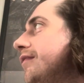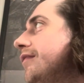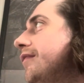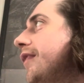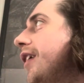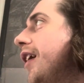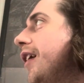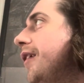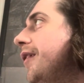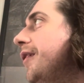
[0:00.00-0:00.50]

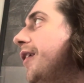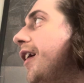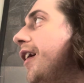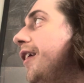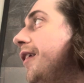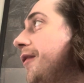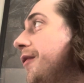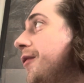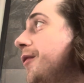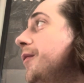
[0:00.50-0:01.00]
I
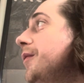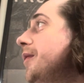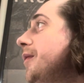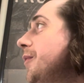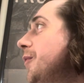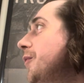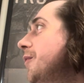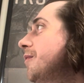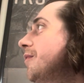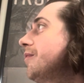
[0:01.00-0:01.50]
don't know
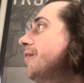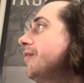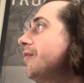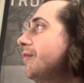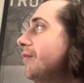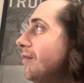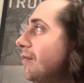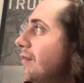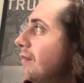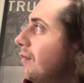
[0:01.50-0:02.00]

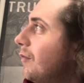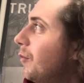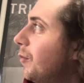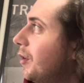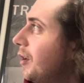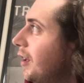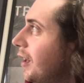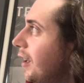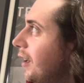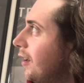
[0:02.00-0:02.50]
what
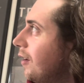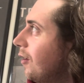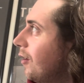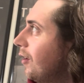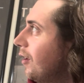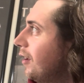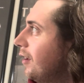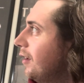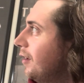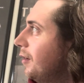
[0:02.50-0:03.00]
do they
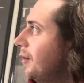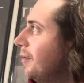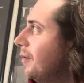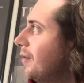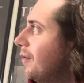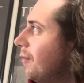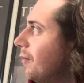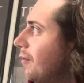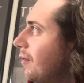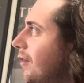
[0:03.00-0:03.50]
call it.
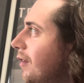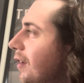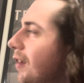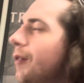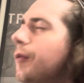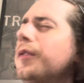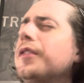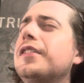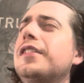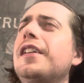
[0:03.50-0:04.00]
It
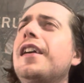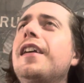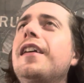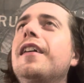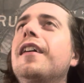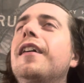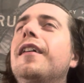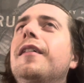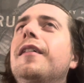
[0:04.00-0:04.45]
was a